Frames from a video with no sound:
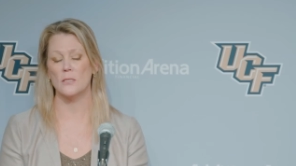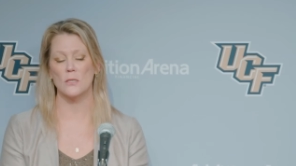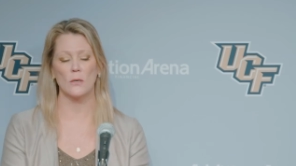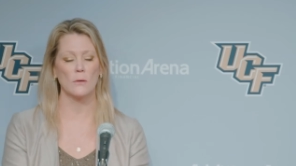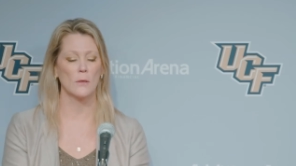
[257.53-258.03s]

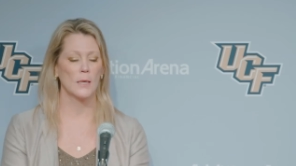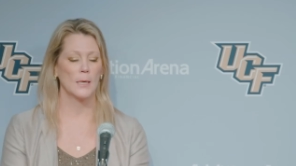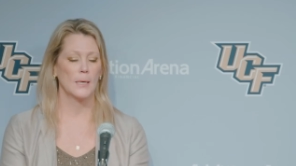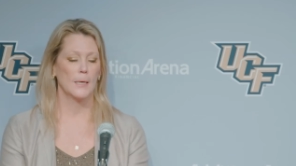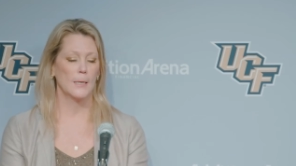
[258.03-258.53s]
So,
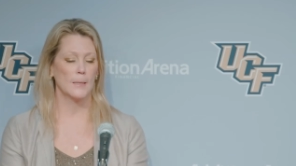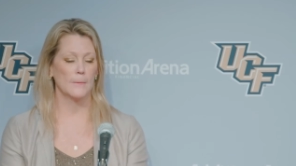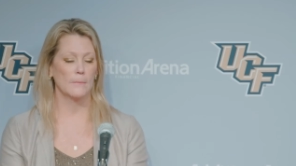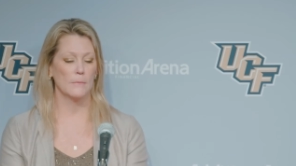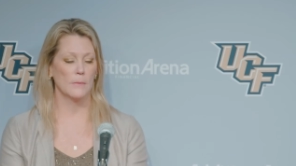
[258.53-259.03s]

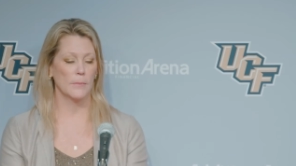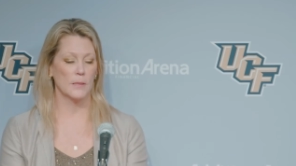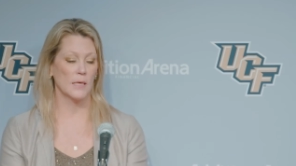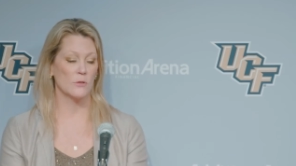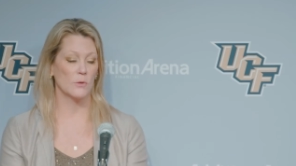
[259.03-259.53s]
um, but
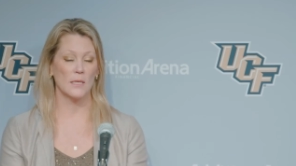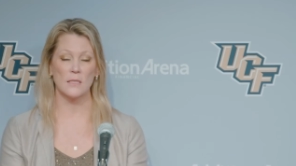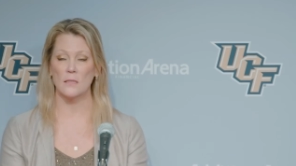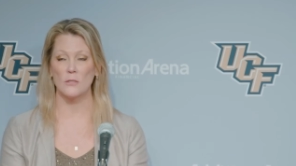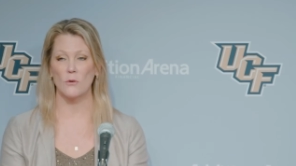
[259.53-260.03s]
that's what
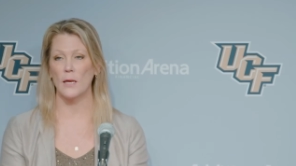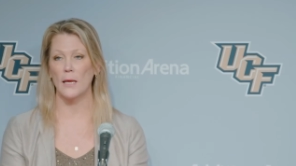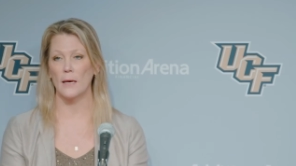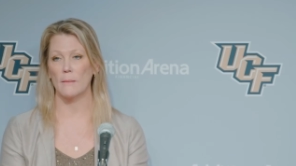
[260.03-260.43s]
Destiny's great at.